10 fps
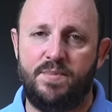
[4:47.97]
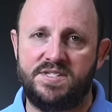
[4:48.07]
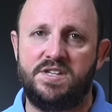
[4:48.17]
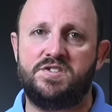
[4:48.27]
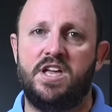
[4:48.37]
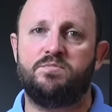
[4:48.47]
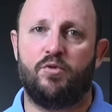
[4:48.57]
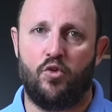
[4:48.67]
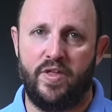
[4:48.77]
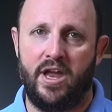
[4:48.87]
business days
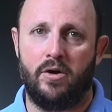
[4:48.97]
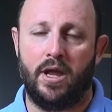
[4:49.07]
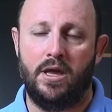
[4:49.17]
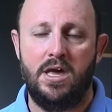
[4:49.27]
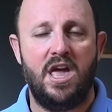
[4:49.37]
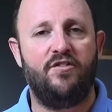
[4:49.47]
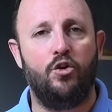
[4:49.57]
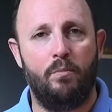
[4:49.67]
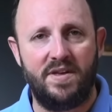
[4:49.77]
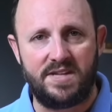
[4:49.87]
before the hearing. If you
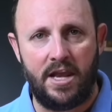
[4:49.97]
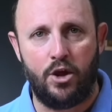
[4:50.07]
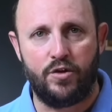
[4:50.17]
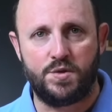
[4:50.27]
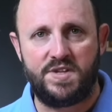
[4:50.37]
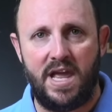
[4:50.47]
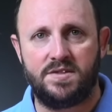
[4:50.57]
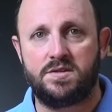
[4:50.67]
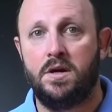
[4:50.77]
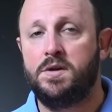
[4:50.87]
miss any of those
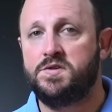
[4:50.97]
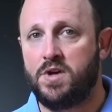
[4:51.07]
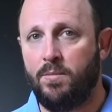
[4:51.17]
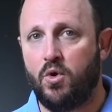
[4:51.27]
dates, some